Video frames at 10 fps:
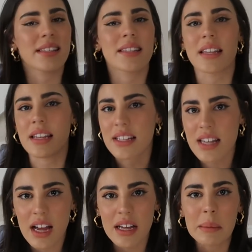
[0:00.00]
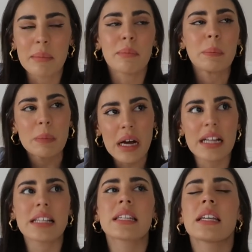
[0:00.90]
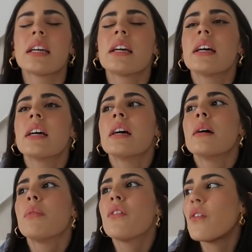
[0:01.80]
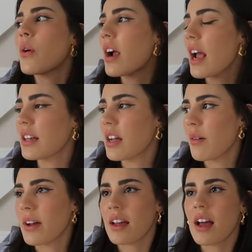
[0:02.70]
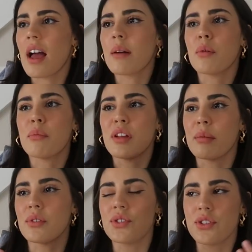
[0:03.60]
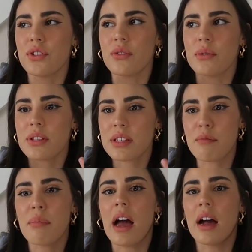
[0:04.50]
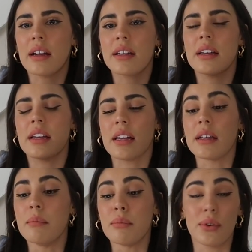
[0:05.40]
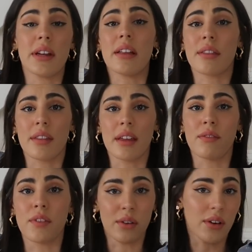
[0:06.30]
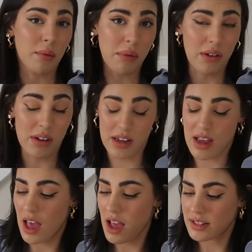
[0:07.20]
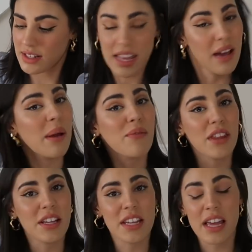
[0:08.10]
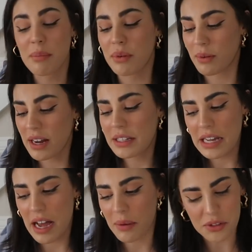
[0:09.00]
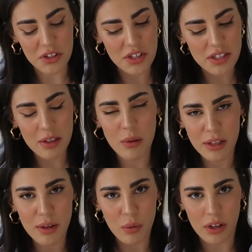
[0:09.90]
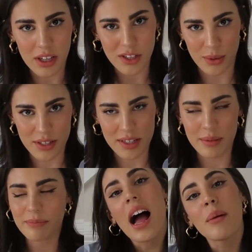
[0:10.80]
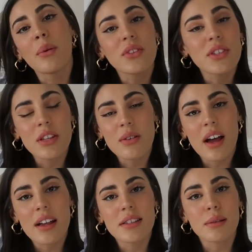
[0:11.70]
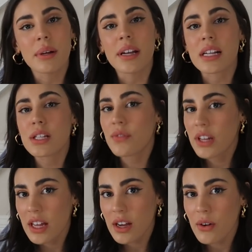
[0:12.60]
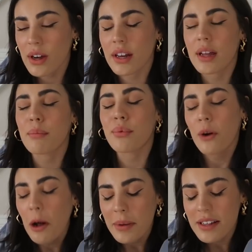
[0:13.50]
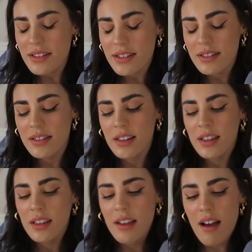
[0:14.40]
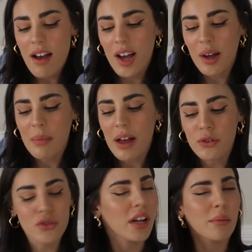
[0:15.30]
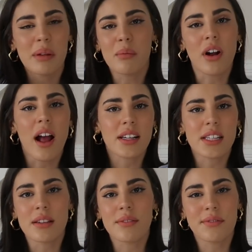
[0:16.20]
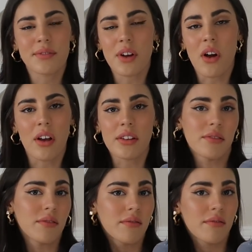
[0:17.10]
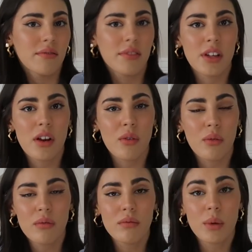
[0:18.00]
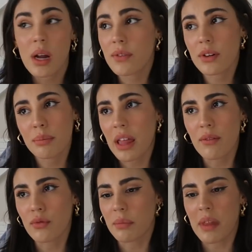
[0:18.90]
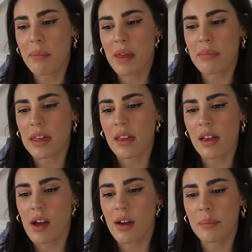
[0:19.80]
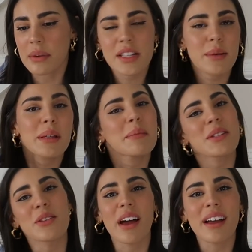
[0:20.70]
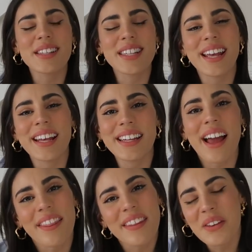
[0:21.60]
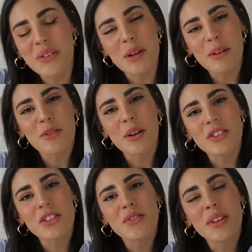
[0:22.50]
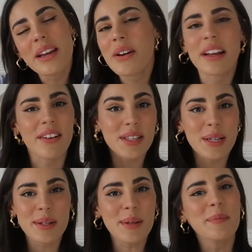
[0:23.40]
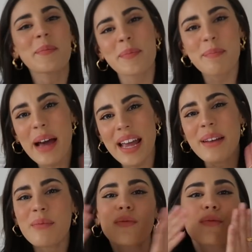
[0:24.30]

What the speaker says: It's taking time, but before I know it, I will be able to sit back and breathe and feel good about it. And I can't wait for that day, but right now we're just slowly working towards it. I will see you guys in my next video, and I promise I'll try and be more active on, you know, whatever platform that may be, because I really miss you guys. And yeah, thank you so much for watching this video, and I'll see you soon. Bye.